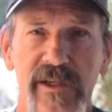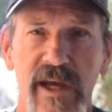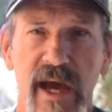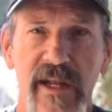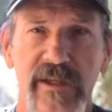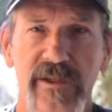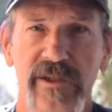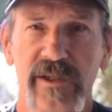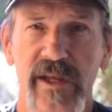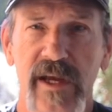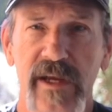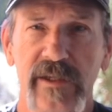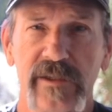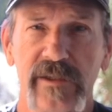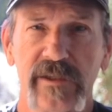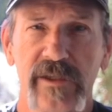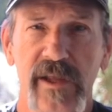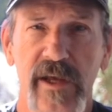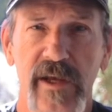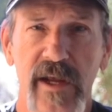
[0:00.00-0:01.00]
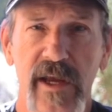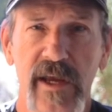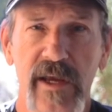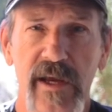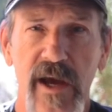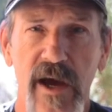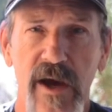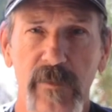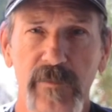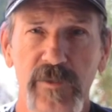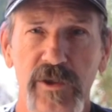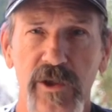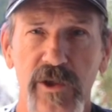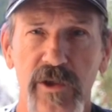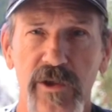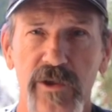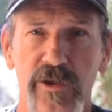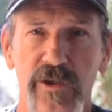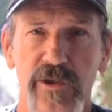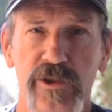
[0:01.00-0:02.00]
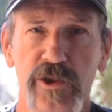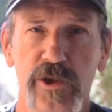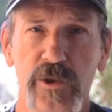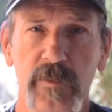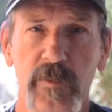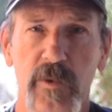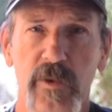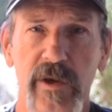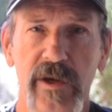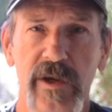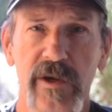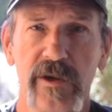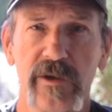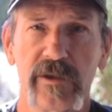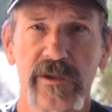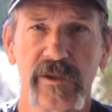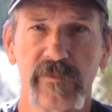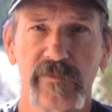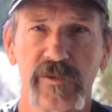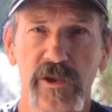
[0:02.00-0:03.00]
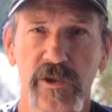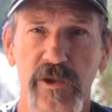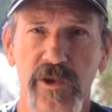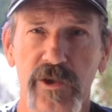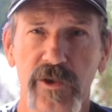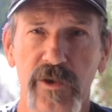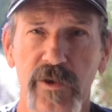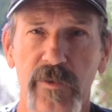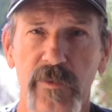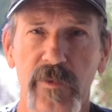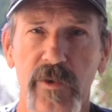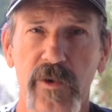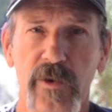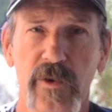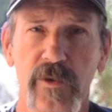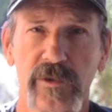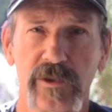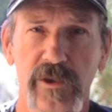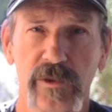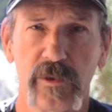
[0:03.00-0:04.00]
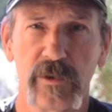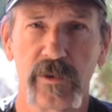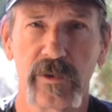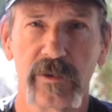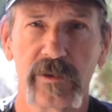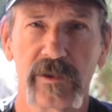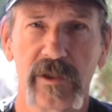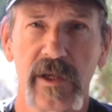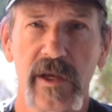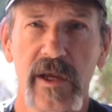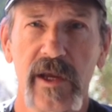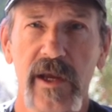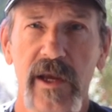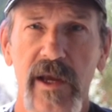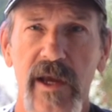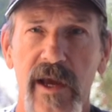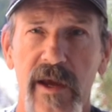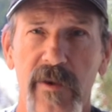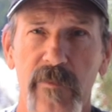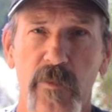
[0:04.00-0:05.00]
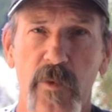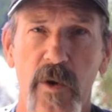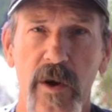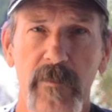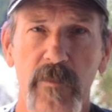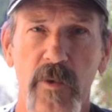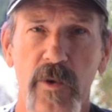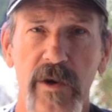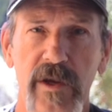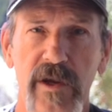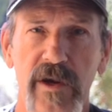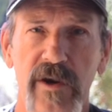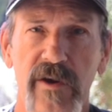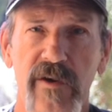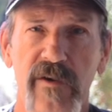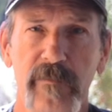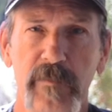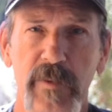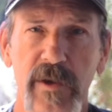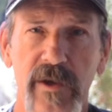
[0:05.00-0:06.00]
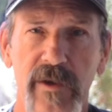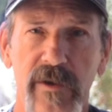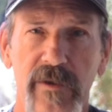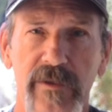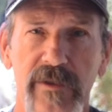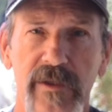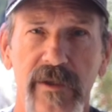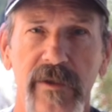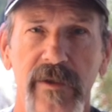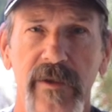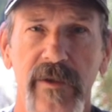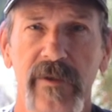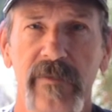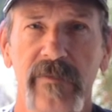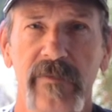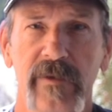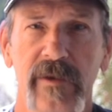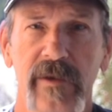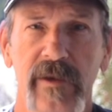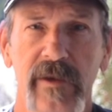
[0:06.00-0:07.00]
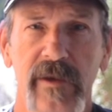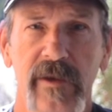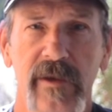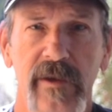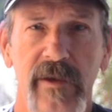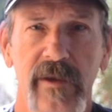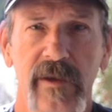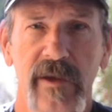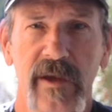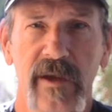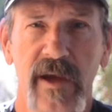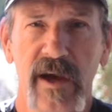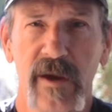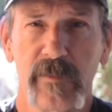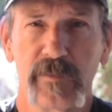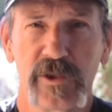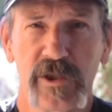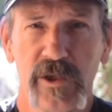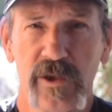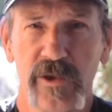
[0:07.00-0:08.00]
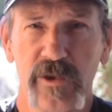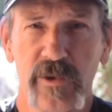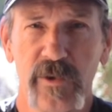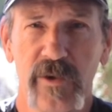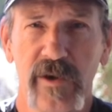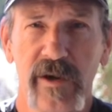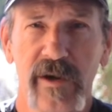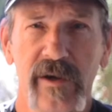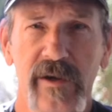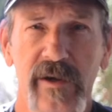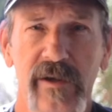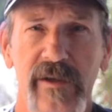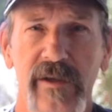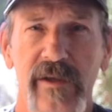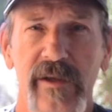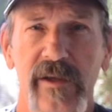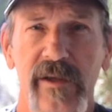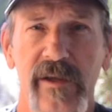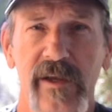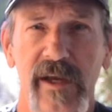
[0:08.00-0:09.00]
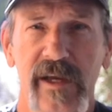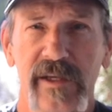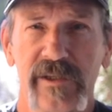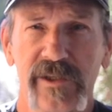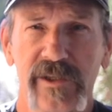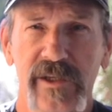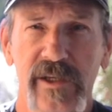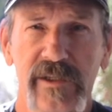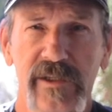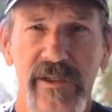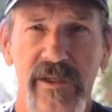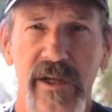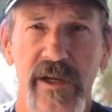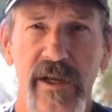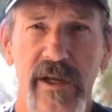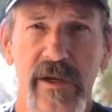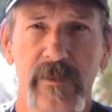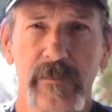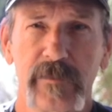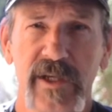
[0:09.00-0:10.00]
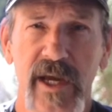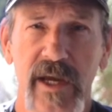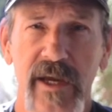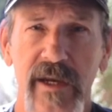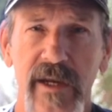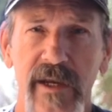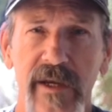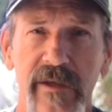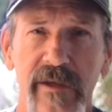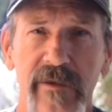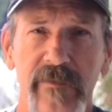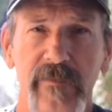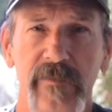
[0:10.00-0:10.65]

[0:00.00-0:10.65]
ad states that he helped secure 2 more years of secure rural schools and 1 more year of PILT. Help secure? Assisted in obtaining?